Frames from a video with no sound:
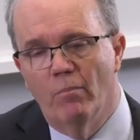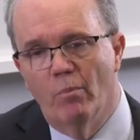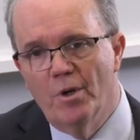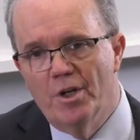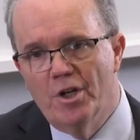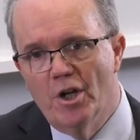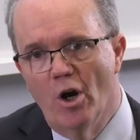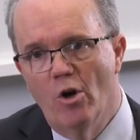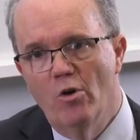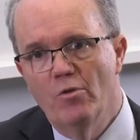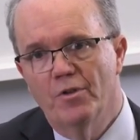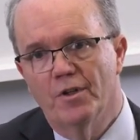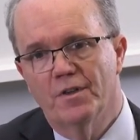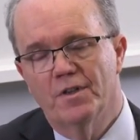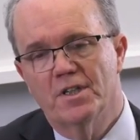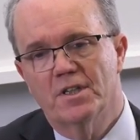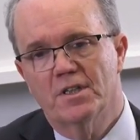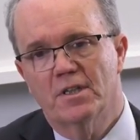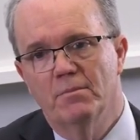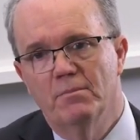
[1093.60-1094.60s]
We know
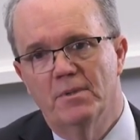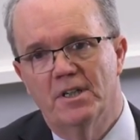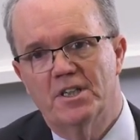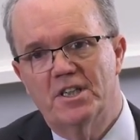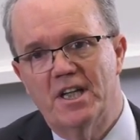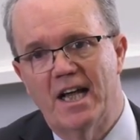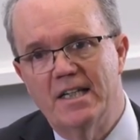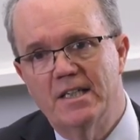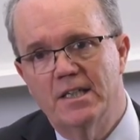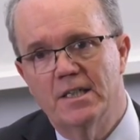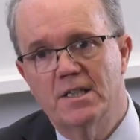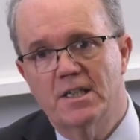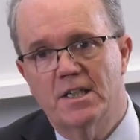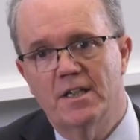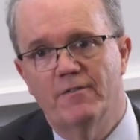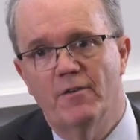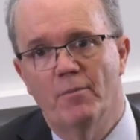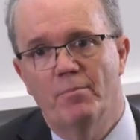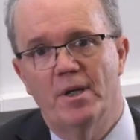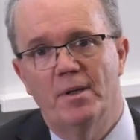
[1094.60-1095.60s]
that there can be a
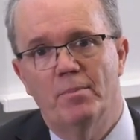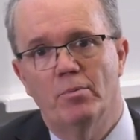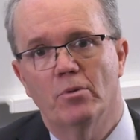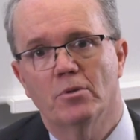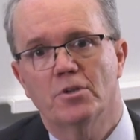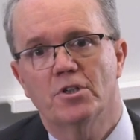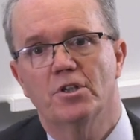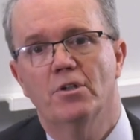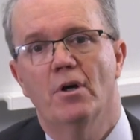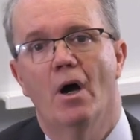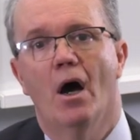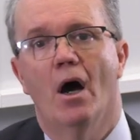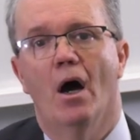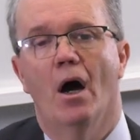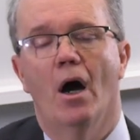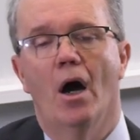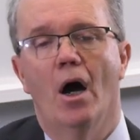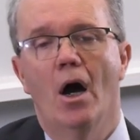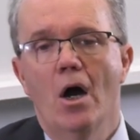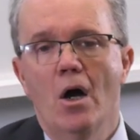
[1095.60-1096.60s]
tendency for people to
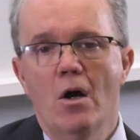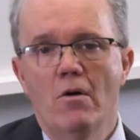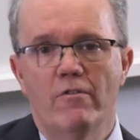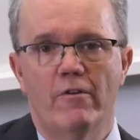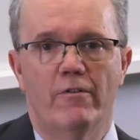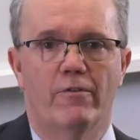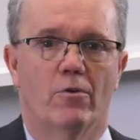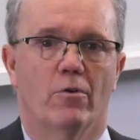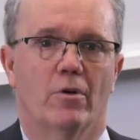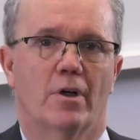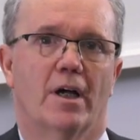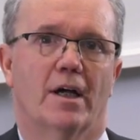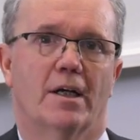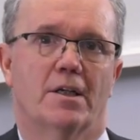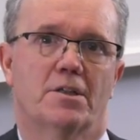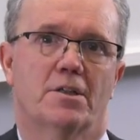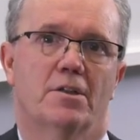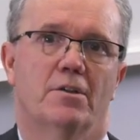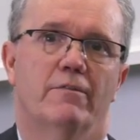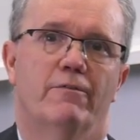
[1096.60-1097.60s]
over
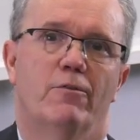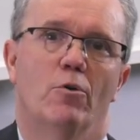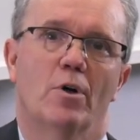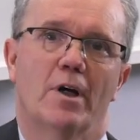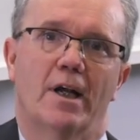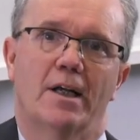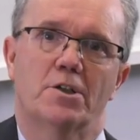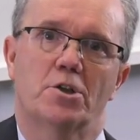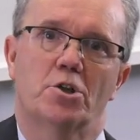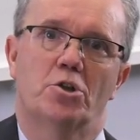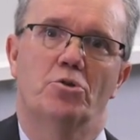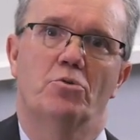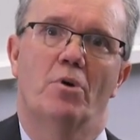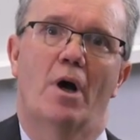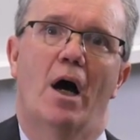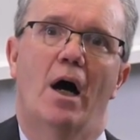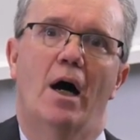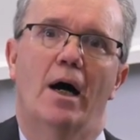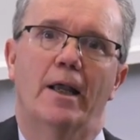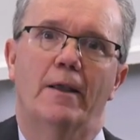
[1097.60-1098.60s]
forecast, or forecast too
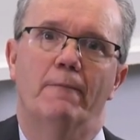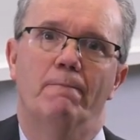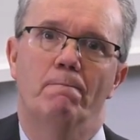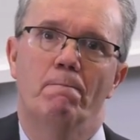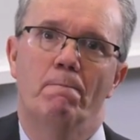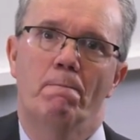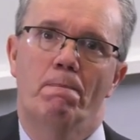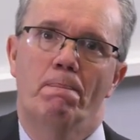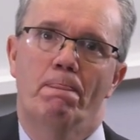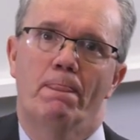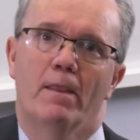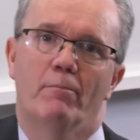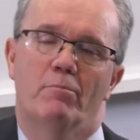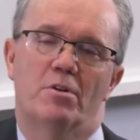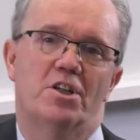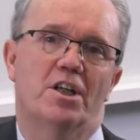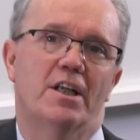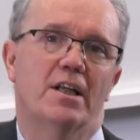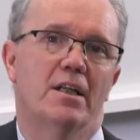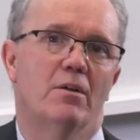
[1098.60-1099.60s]
high,
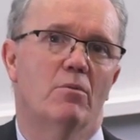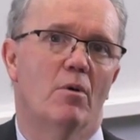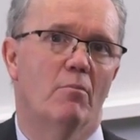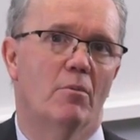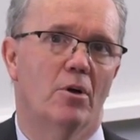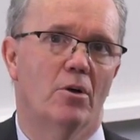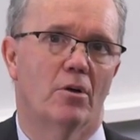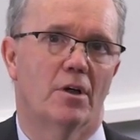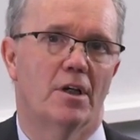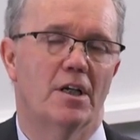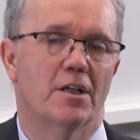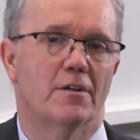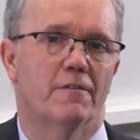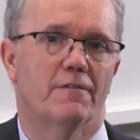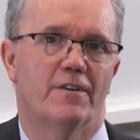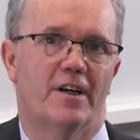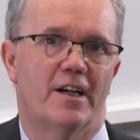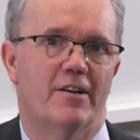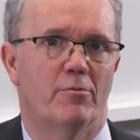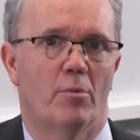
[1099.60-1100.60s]
particularly when we're looking at a
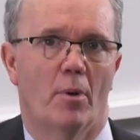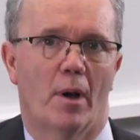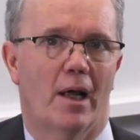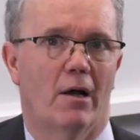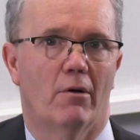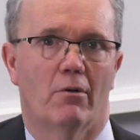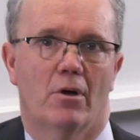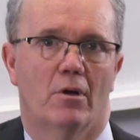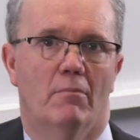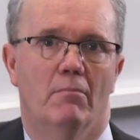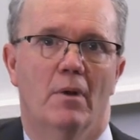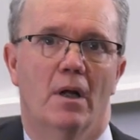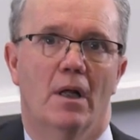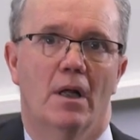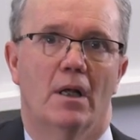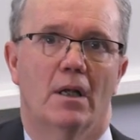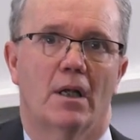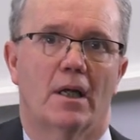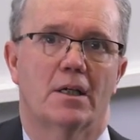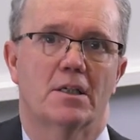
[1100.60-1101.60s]
favourable outcome
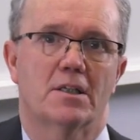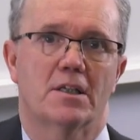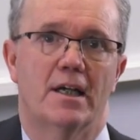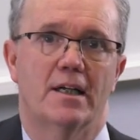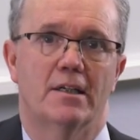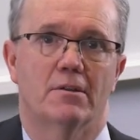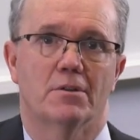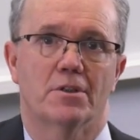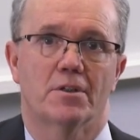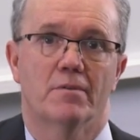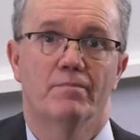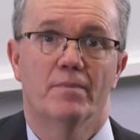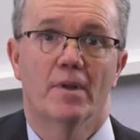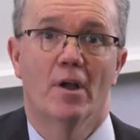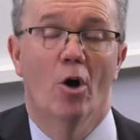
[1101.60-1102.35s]
like sales.